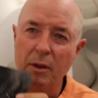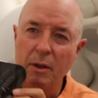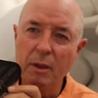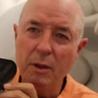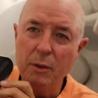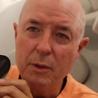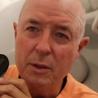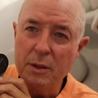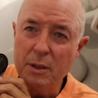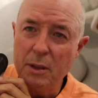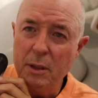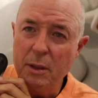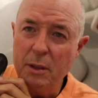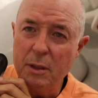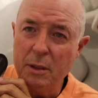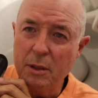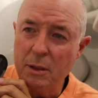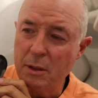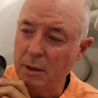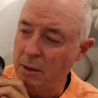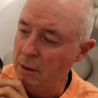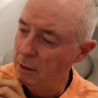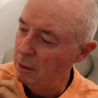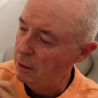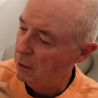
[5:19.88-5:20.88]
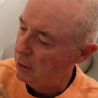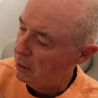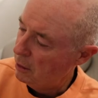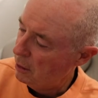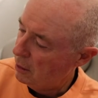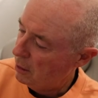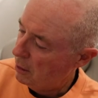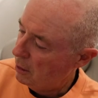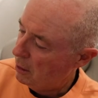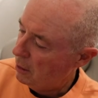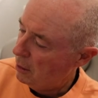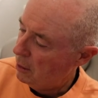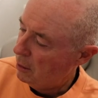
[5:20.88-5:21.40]
there is this
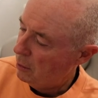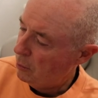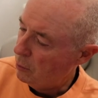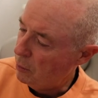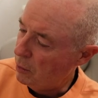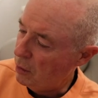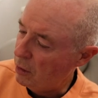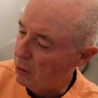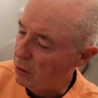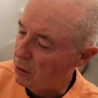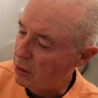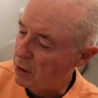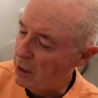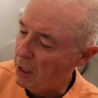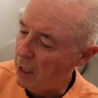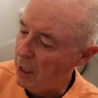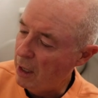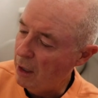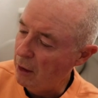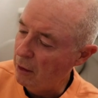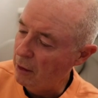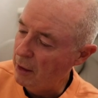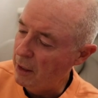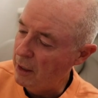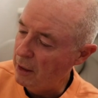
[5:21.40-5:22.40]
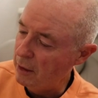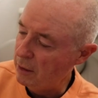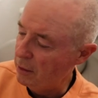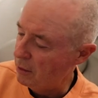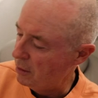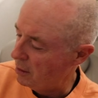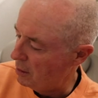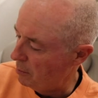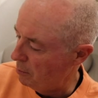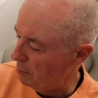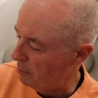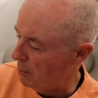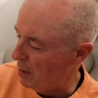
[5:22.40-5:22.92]
with a towelette and
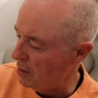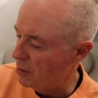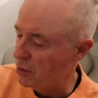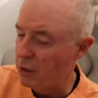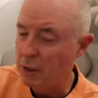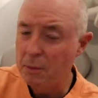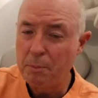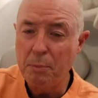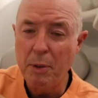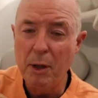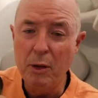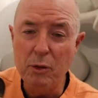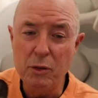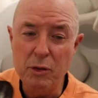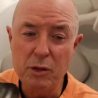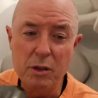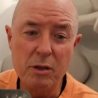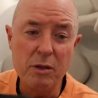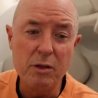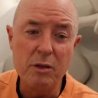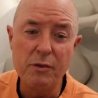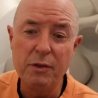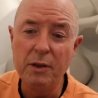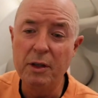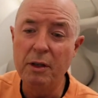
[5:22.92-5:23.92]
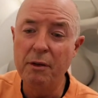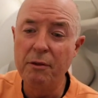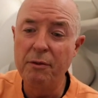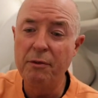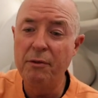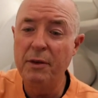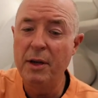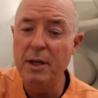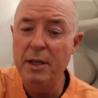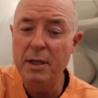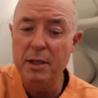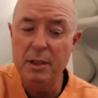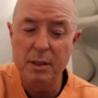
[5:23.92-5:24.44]
some magic potions for your
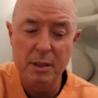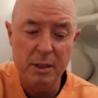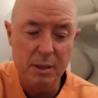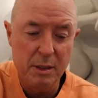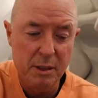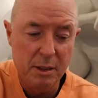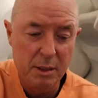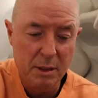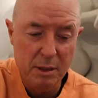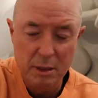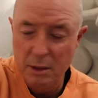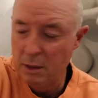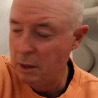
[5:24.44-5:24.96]
face.